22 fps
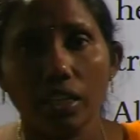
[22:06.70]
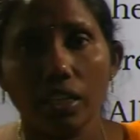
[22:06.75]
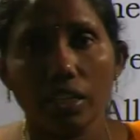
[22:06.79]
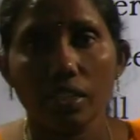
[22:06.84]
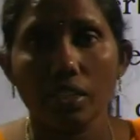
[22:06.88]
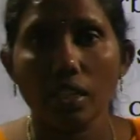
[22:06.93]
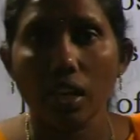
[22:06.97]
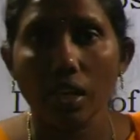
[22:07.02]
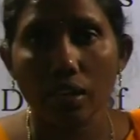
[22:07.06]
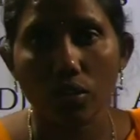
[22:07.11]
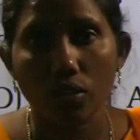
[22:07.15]

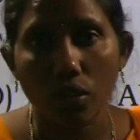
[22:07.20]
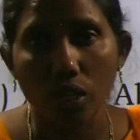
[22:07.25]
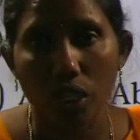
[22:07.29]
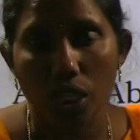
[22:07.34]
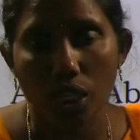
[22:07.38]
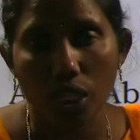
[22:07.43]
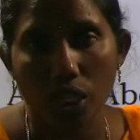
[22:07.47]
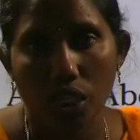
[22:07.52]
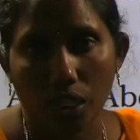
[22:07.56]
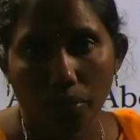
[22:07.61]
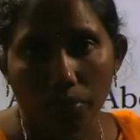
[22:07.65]
is our
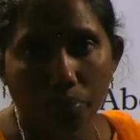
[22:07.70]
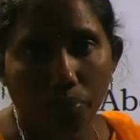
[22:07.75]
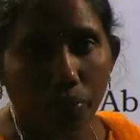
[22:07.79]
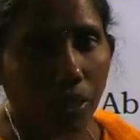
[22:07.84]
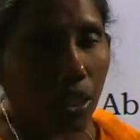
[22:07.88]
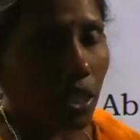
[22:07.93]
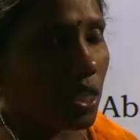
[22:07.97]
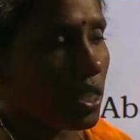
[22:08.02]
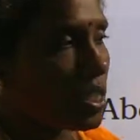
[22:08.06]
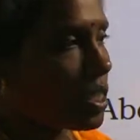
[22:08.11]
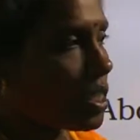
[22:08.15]
question.
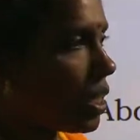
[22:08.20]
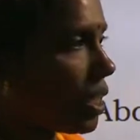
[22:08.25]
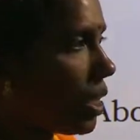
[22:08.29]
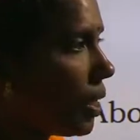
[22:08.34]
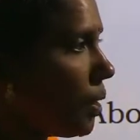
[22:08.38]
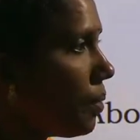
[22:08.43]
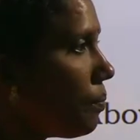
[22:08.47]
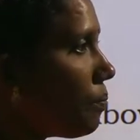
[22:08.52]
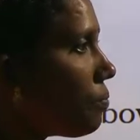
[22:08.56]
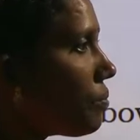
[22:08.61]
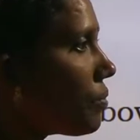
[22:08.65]

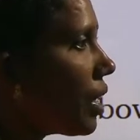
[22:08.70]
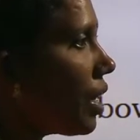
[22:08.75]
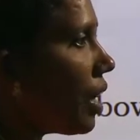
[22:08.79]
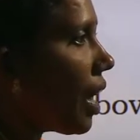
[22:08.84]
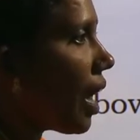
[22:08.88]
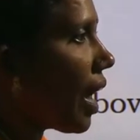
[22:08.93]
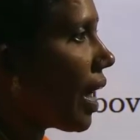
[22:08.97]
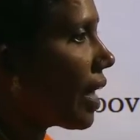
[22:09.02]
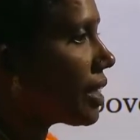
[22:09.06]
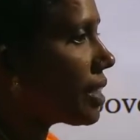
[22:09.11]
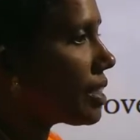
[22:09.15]
See,
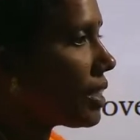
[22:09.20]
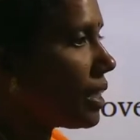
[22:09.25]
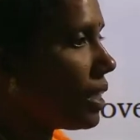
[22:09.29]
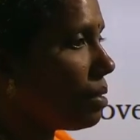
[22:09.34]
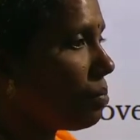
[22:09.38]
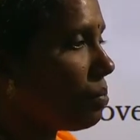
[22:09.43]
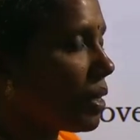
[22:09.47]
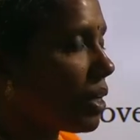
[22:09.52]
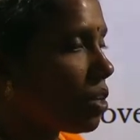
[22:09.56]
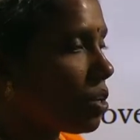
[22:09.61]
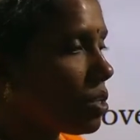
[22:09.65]
actually
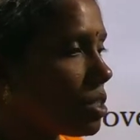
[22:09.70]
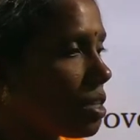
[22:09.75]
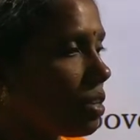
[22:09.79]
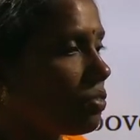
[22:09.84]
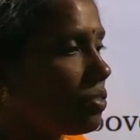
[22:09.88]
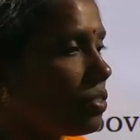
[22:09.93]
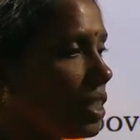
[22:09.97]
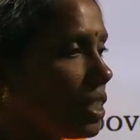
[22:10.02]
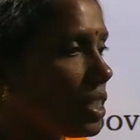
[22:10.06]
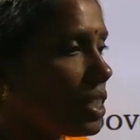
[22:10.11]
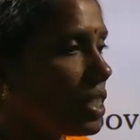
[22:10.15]
because
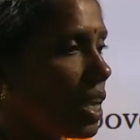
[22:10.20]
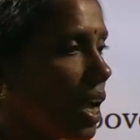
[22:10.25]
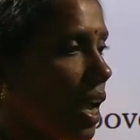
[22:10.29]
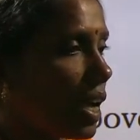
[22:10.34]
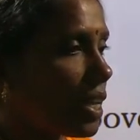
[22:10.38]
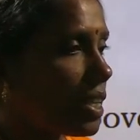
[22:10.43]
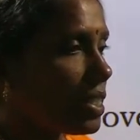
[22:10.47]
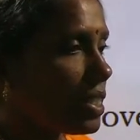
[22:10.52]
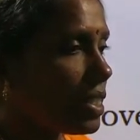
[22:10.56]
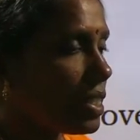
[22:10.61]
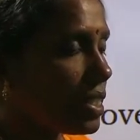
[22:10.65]
of this
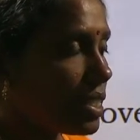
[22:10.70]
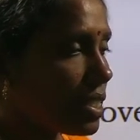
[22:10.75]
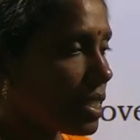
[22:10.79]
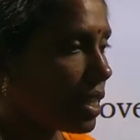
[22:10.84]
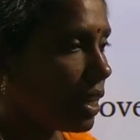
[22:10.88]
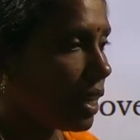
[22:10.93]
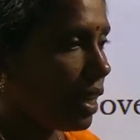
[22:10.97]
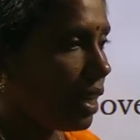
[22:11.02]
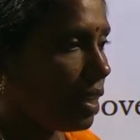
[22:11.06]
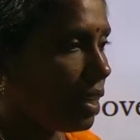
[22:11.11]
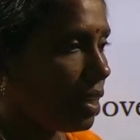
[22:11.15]
acid
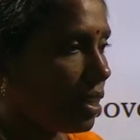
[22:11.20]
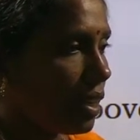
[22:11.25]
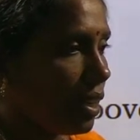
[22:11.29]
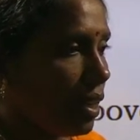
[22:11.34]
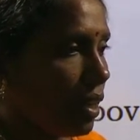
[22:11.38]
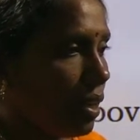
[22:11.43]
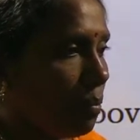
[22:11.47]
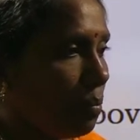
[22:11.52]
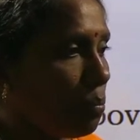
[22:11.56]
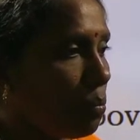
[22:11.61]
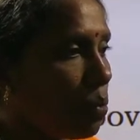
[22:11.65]
rain,
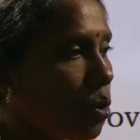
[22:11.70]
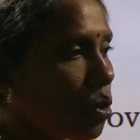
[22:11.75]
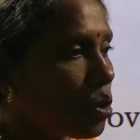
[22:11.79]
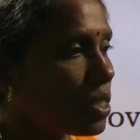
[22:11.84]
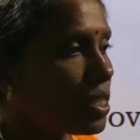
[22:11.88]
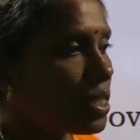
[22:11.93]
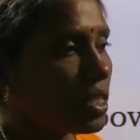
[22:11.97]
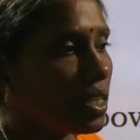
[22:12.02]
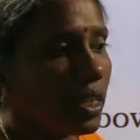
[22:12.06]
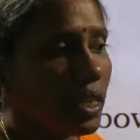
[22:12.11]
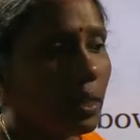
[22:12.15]

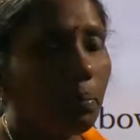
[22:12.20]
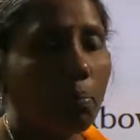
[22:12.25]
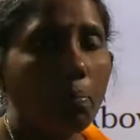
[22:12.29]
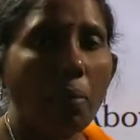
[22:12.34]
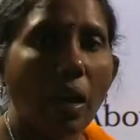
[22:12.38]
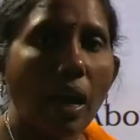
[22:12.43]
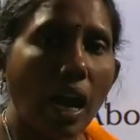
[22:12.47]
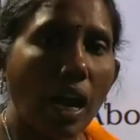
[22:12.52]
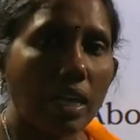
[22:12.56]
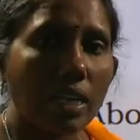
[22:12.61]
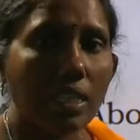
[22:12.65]
mostly
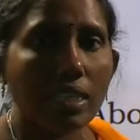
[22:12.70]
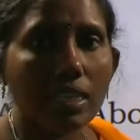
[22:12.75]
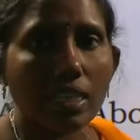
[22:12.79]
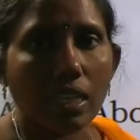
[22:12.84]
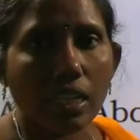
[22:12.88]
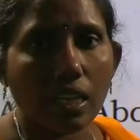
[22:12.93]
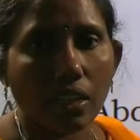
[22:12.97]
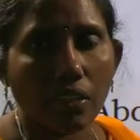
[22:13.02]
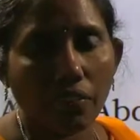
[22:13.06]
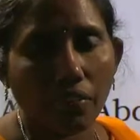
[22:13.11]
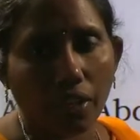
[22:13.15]
plants
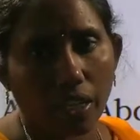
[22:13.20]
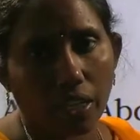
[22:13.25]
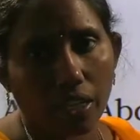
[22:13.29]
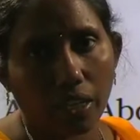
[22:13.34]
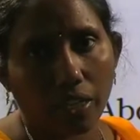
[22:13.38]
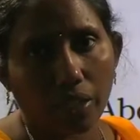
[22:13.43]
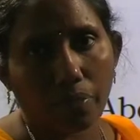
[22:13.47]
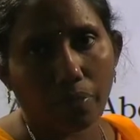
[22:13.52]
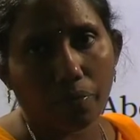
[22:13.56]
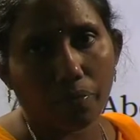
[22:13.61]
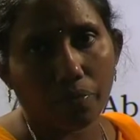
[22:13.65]
are
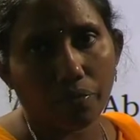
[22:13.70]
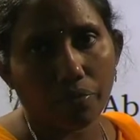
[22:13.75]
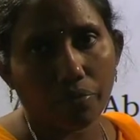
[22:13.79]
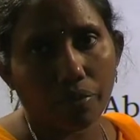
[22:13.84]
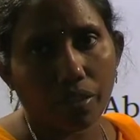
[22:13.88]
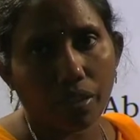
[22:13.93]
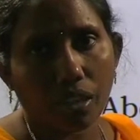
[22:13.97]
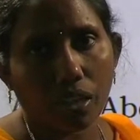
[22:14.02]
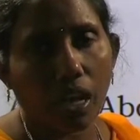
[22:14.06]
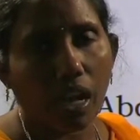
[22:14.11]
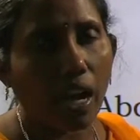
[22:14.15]
affecting
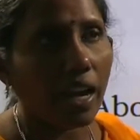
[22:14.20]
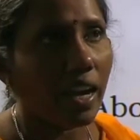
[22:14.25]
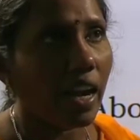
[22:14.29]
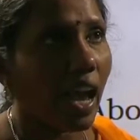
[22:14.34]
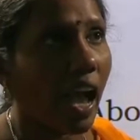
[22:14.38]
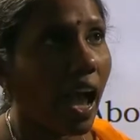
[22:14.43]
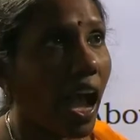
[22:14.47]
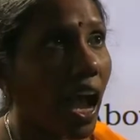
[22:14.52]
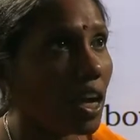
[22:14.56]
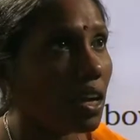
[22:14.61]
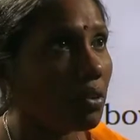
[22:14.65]
and
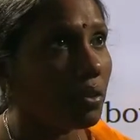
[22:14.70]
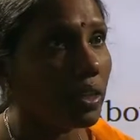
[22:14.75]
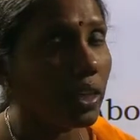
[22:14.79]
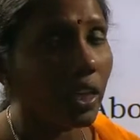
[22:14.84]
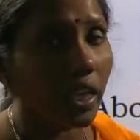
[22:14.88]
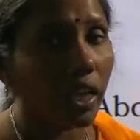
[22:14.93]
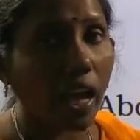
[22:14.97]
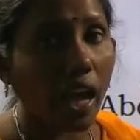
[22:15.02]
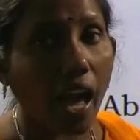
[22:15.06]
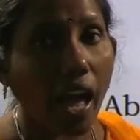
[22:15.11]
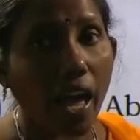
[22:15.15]

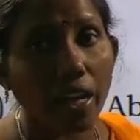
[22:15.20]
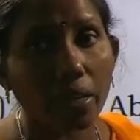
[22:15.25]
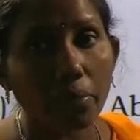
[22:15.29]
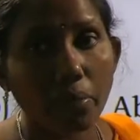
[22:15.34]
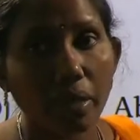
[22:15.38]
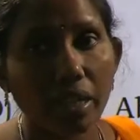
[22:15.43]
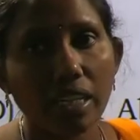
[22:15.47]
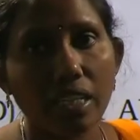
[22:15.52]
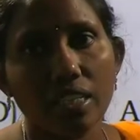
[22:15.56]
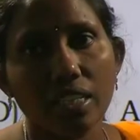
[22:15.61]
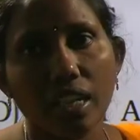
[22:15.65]
aquatic
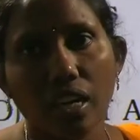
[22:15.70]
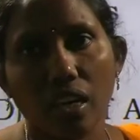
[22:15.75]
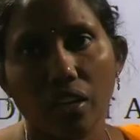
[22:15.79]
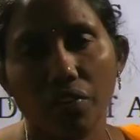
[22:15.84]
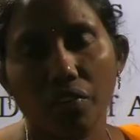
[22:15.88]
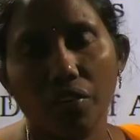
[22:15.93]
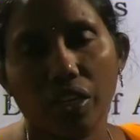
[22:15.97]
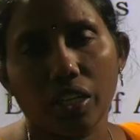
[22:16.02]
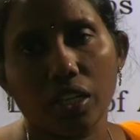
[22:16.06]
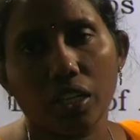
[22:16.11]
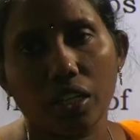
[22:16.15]
animals are
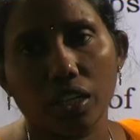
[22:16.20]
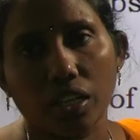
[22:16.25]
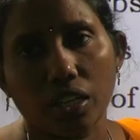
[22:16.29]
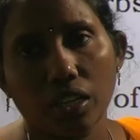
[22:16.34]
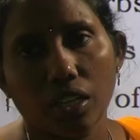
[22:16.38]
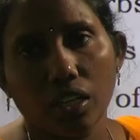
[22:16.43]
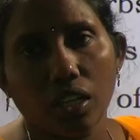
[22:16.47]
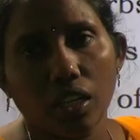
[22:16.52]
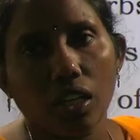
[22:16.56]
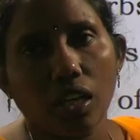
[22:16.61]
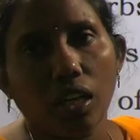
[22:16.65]
affecting.
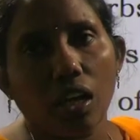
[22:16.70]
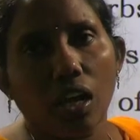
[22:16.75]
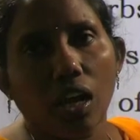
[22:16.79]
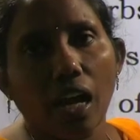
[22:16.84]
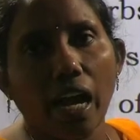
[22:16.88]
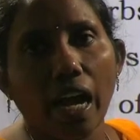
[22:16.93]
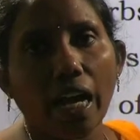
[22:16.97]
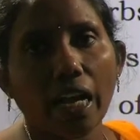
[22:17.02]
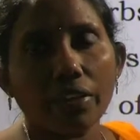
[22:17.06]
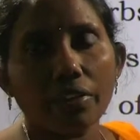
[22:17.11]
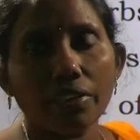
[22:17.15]

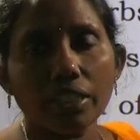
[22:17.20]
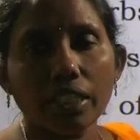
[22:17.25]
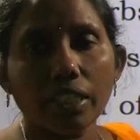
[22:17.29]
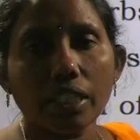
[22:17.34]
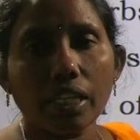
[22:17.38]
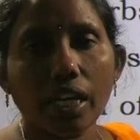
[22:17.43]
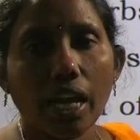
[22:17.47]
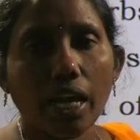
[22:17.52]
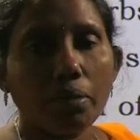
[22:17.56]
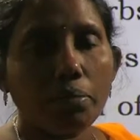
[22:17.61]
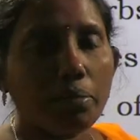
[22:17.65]

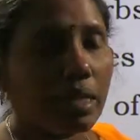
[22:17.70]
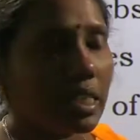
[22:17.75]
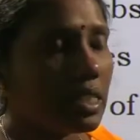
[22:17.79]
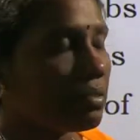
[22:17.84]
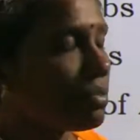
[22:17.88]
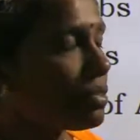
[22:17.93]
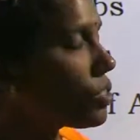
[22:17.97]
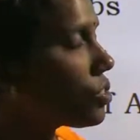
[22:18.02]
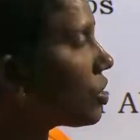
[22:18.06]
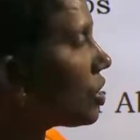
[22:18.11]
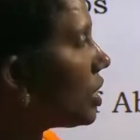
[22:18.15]
Aquatic animals
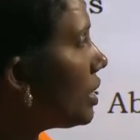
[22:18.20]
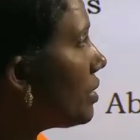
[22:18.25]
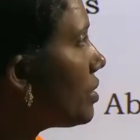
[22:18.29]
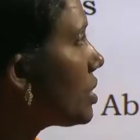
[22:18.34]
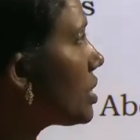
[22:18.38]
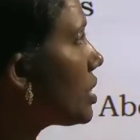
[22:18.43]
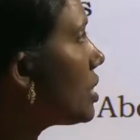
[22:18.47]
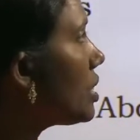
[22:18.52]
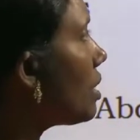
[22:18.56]
which lives in